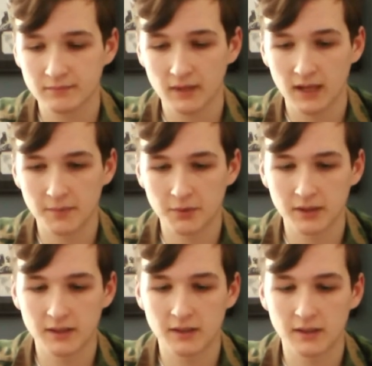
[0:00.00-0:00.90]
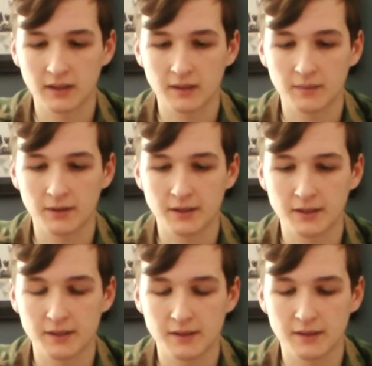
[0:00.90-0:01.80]
at a pretty
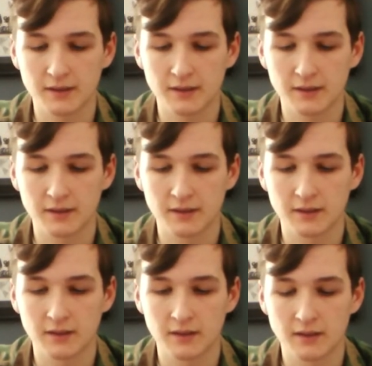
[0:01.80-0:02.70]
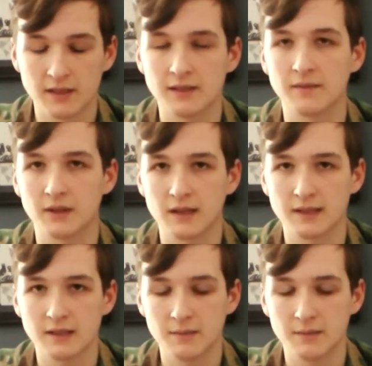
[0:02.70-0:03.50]
decent velocity.